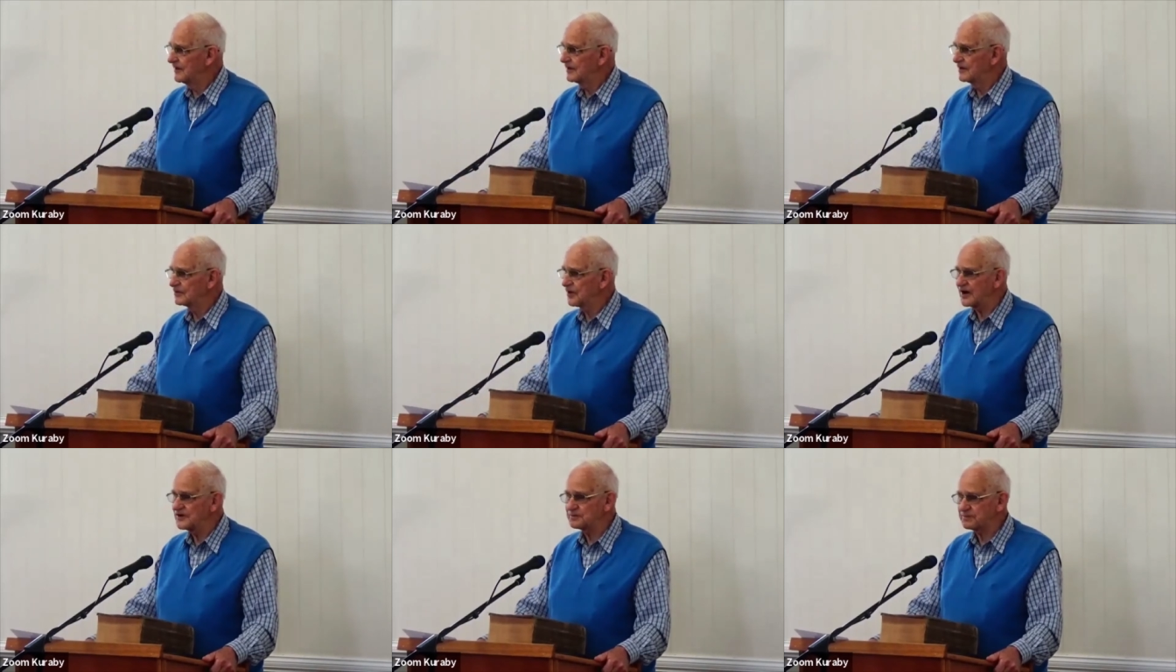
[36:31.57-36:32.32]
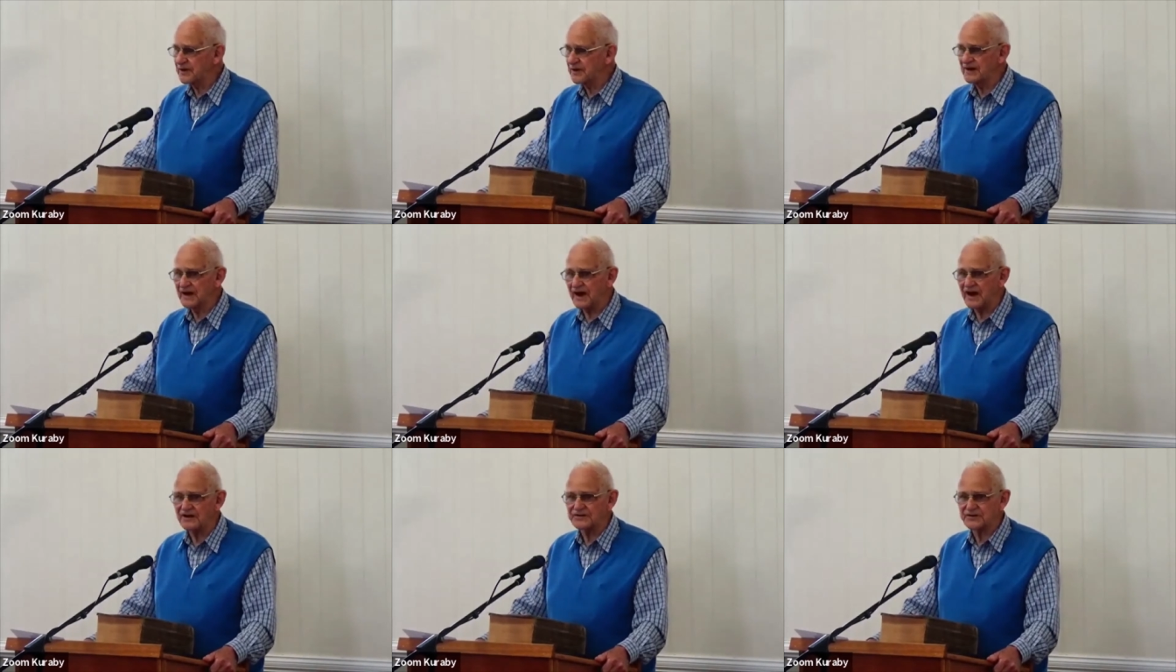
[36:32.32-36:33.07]
Grace Printing
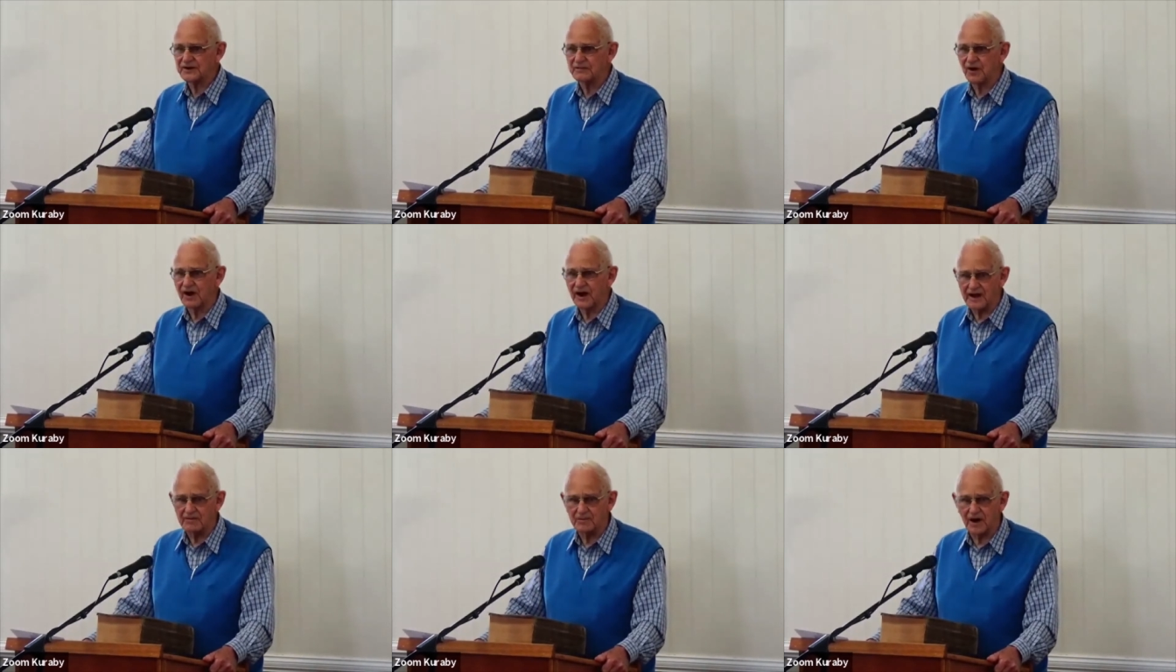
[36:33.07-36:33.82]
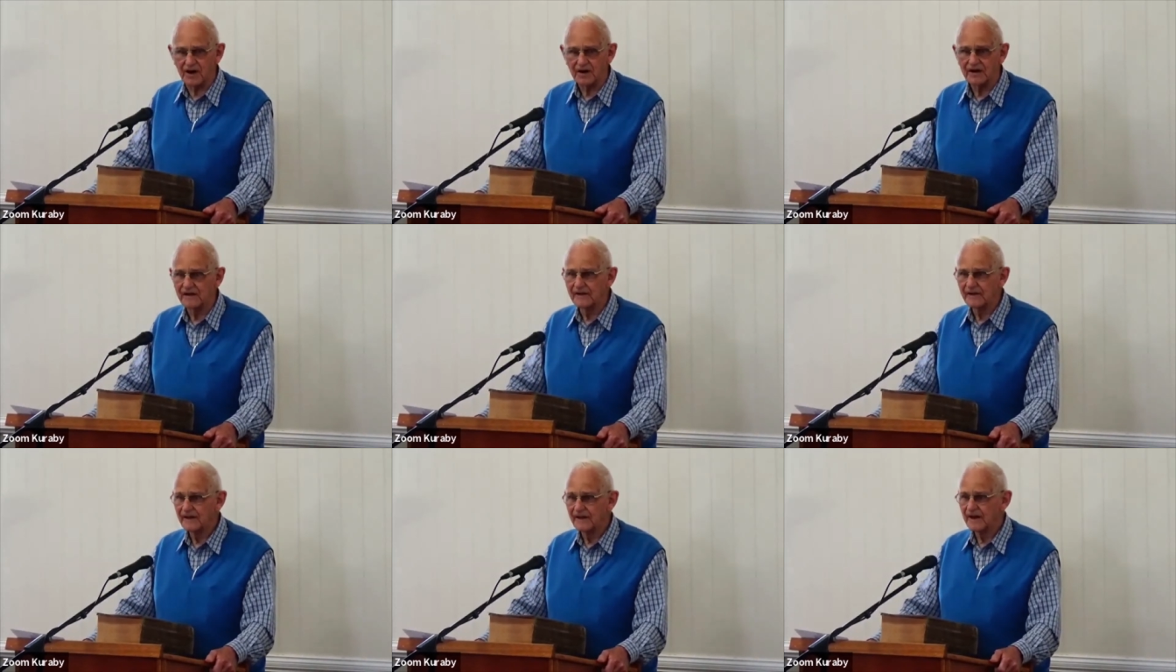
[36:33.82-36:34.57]
House in Myanmar,
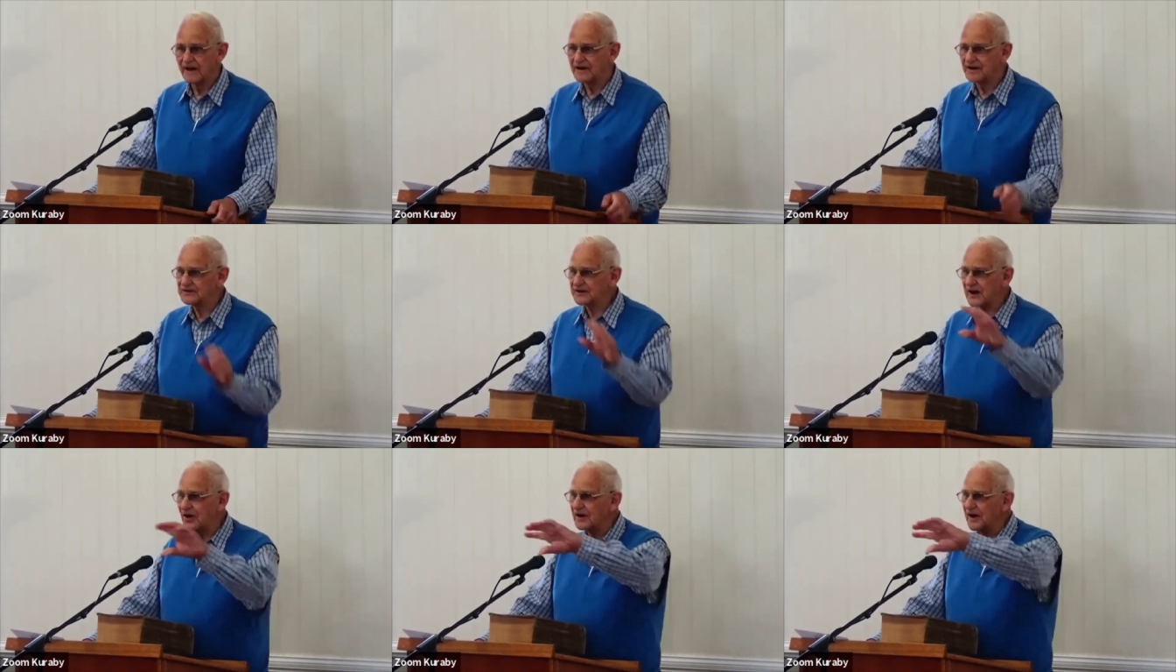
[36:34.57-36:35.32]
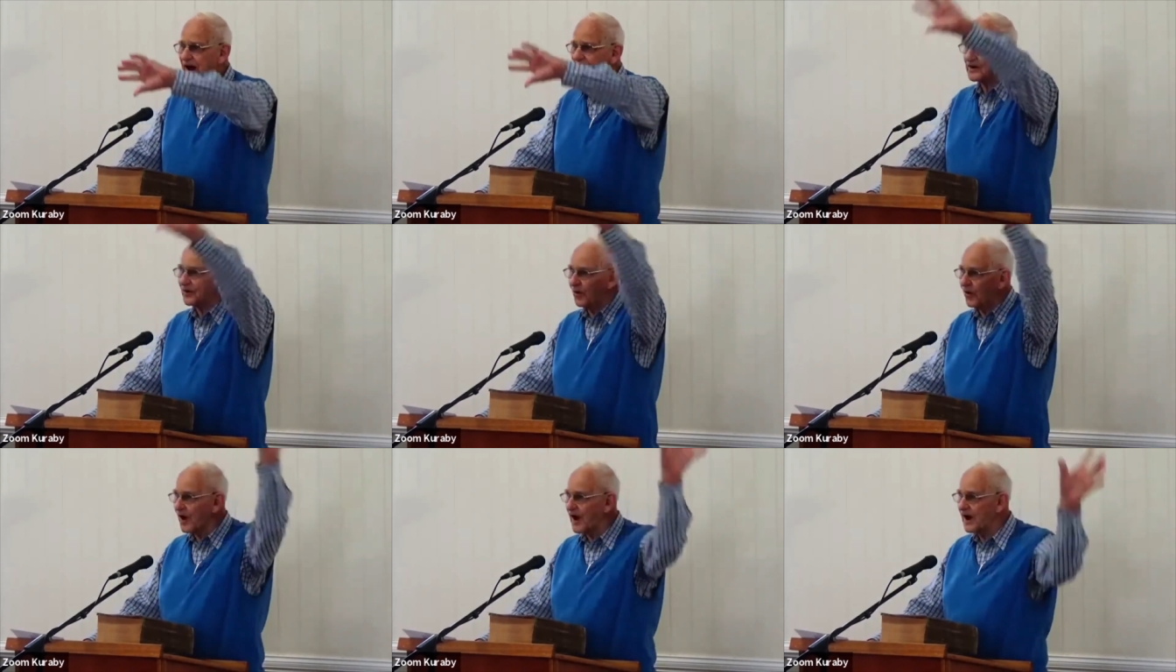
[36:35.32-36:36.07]
and it's going out all
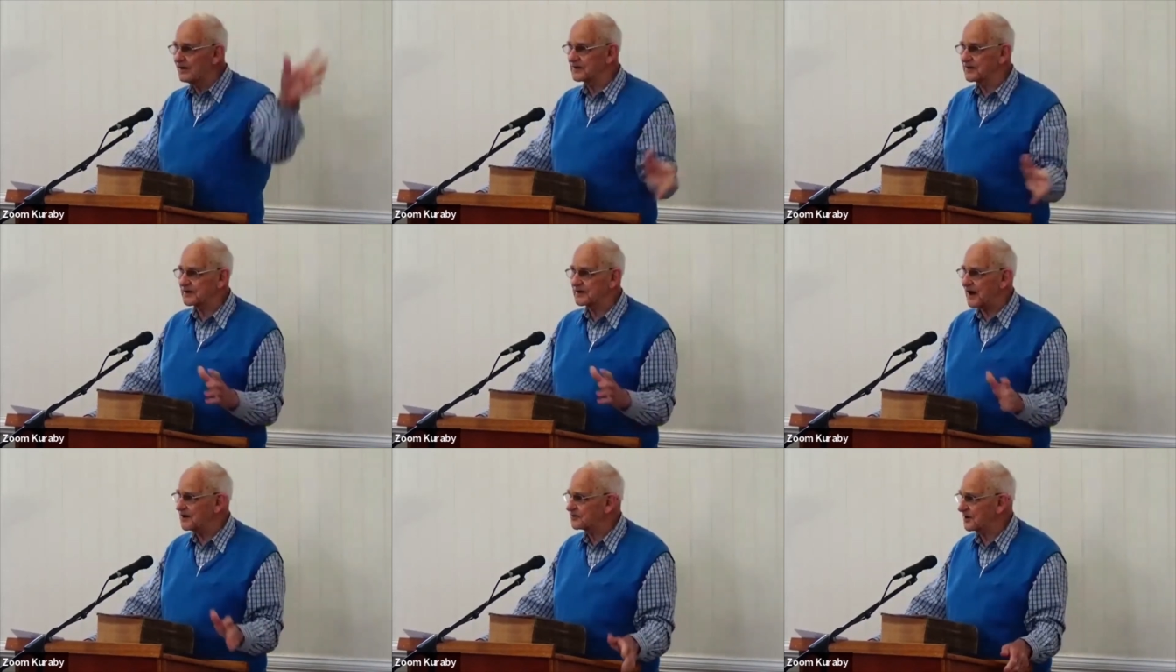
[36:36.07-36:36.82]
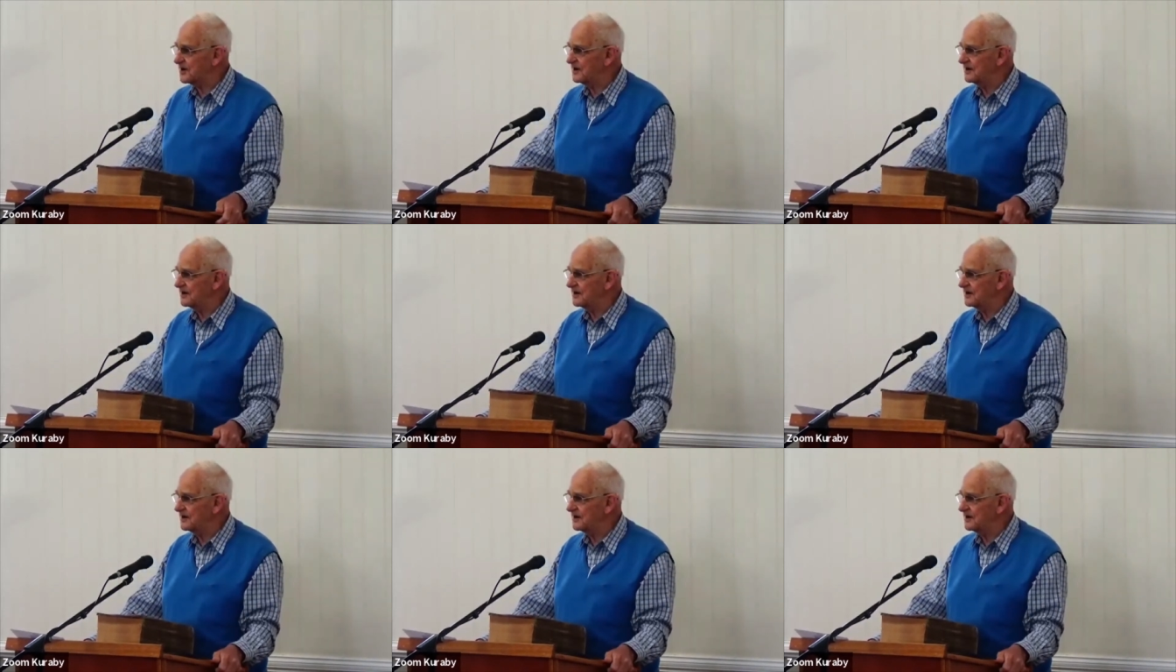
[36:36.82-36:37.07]
over the country.